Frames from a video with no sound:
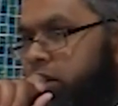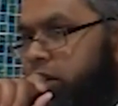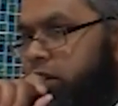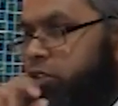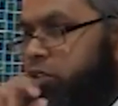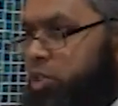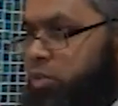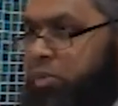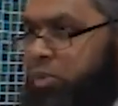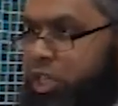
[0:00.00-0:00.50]

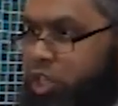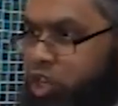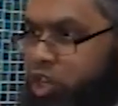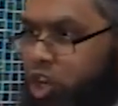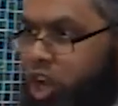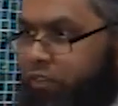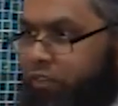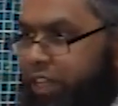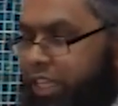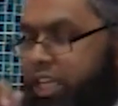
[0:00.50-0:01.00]
Speak to a
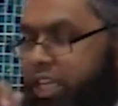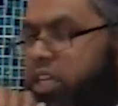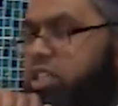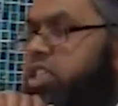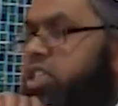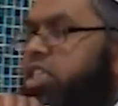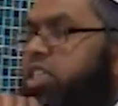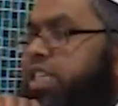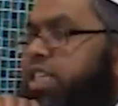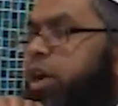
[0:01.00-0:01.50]
lot of the
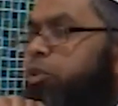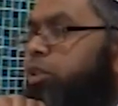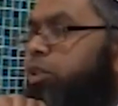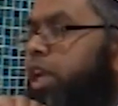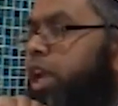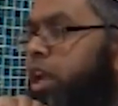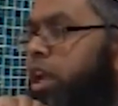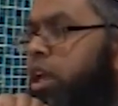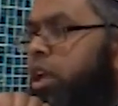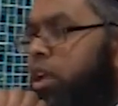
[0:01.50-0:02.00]
youngsters out
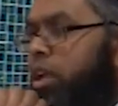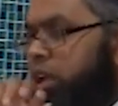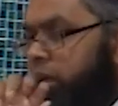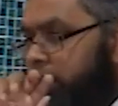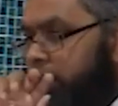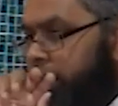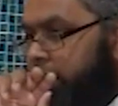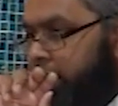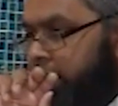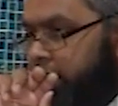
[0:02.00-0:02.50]
there.
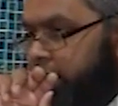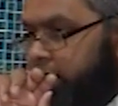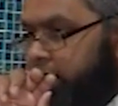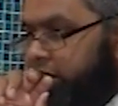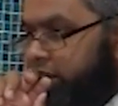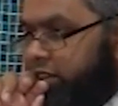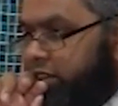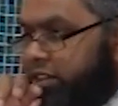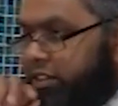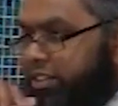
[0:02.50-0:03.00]

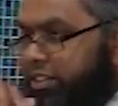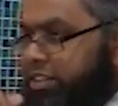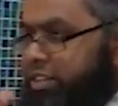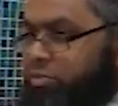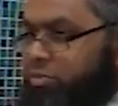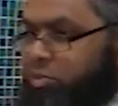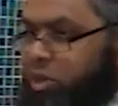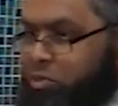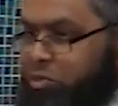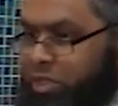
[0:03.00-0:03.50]

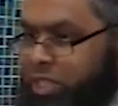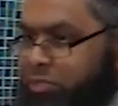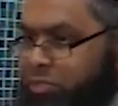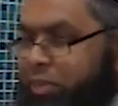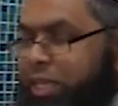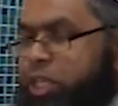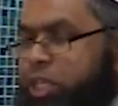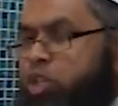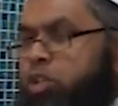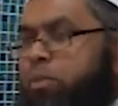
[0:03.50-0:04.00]
When we
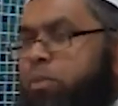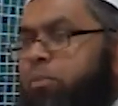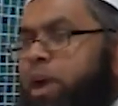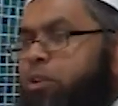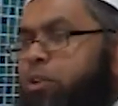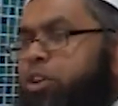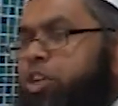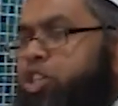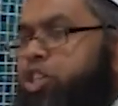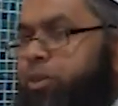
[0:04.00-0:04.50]
speak to them
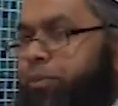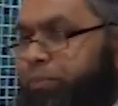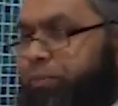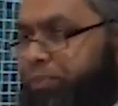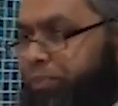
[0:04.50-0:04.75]
marriage,